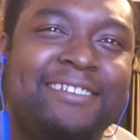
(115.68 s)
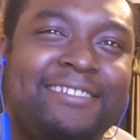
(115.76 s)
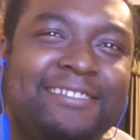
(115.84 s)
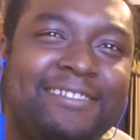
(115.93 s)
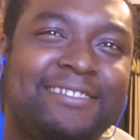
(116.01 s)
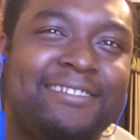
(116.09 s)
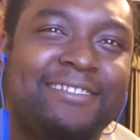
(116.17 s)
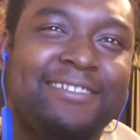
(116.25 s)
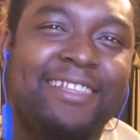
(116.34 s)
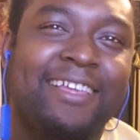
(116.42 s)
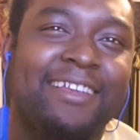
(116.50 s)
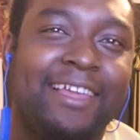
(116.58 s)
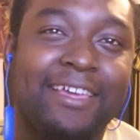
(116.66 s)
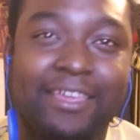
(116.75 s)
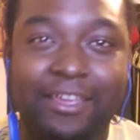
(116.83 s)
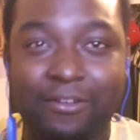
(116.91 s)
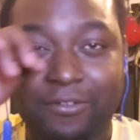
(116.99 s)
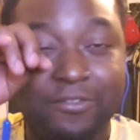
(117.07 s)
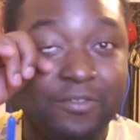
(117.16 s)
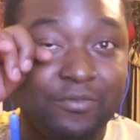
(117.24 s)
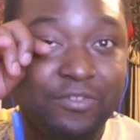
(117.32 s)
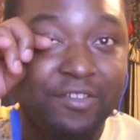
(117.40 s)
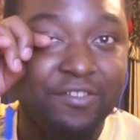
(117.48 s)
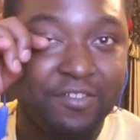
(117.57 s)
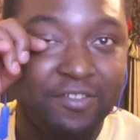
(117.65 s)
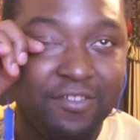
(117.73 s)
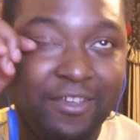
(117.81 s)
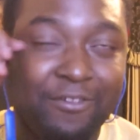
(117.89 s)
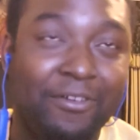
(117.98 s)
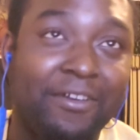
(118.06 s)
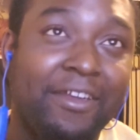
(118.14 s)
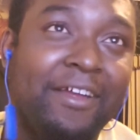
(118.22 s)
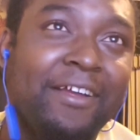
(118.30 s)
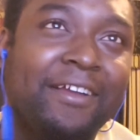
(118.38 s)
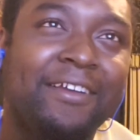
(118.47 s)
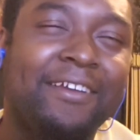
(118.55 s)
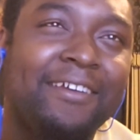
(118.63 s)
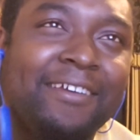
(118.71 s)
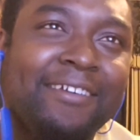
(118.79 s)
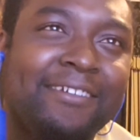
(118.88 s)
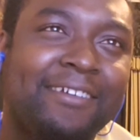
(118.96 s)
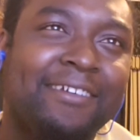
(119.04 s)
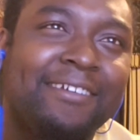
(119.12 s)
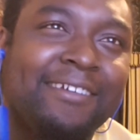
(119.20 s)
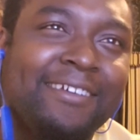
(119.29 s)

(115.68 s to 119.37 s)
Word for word: Justice, it's like like heroes of justice, entangled in hair.